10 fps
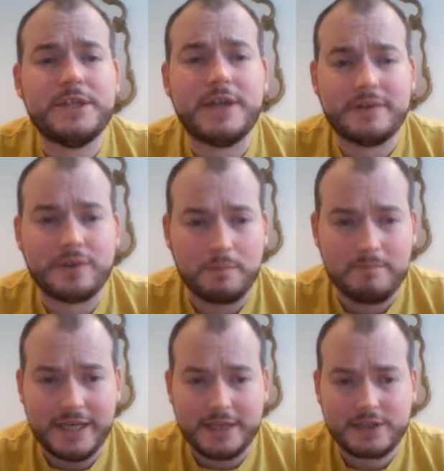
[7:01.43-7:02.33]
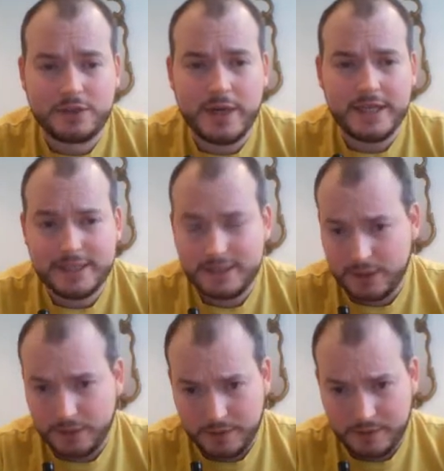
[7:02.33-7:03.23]
hasn't got a million squares,
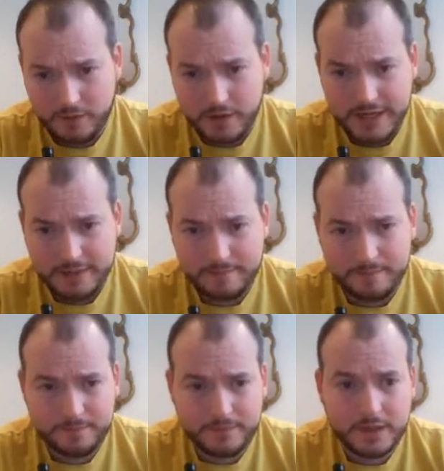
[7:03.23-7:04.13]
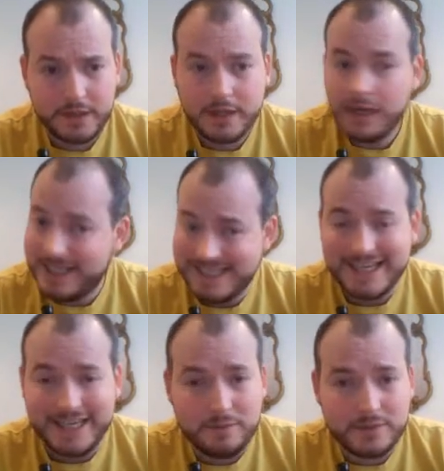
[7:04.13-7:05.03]
so if I attack
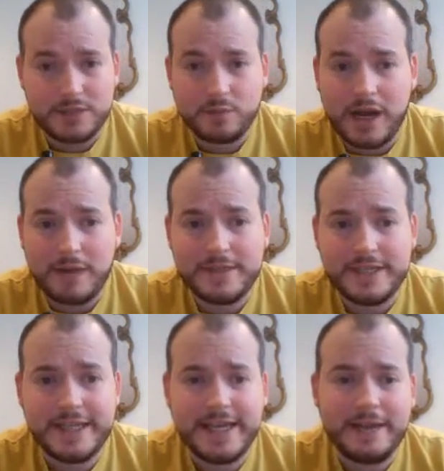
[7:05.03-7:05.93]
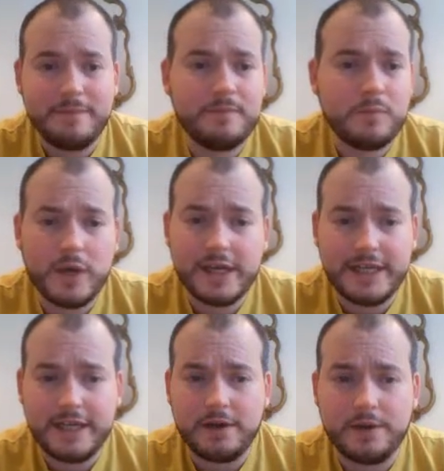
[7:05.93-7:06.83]
it, which is what happened in the game, where can
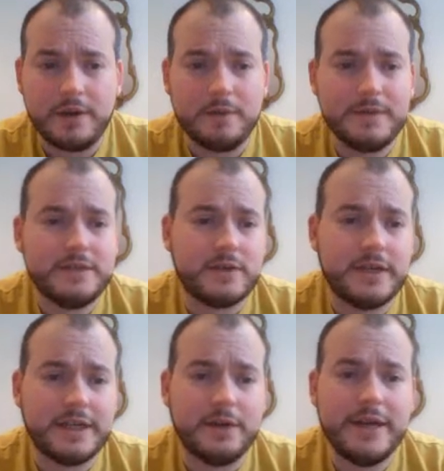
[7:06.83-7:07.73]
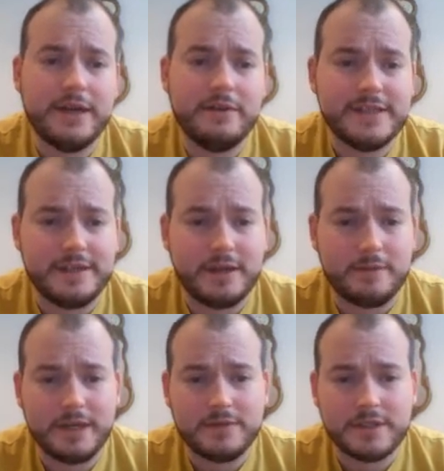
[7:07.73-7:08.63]
it go? I mean, it's not going to go here, is it? I
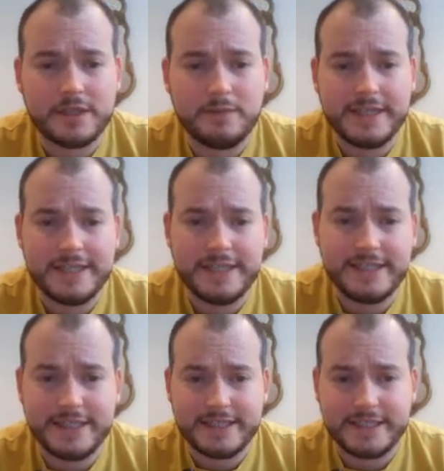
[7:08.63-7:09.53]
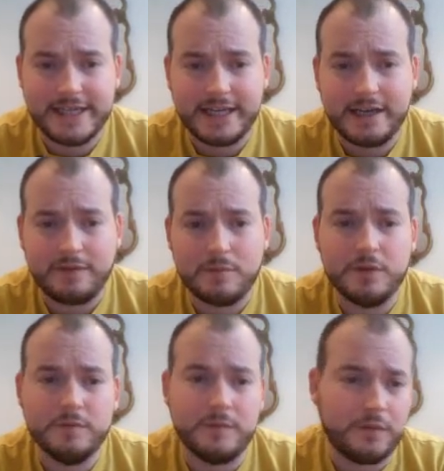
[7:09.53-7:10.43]
mean, I'm just going to play d6 and gain another
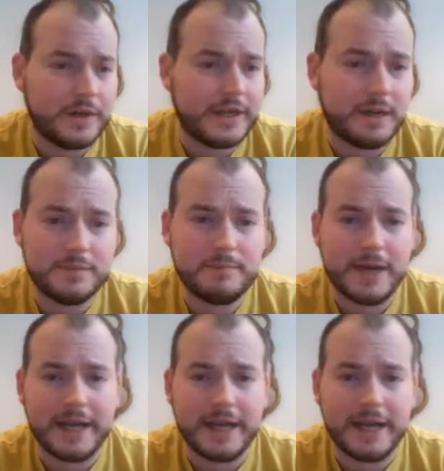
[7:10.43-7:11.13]
move before he comes back.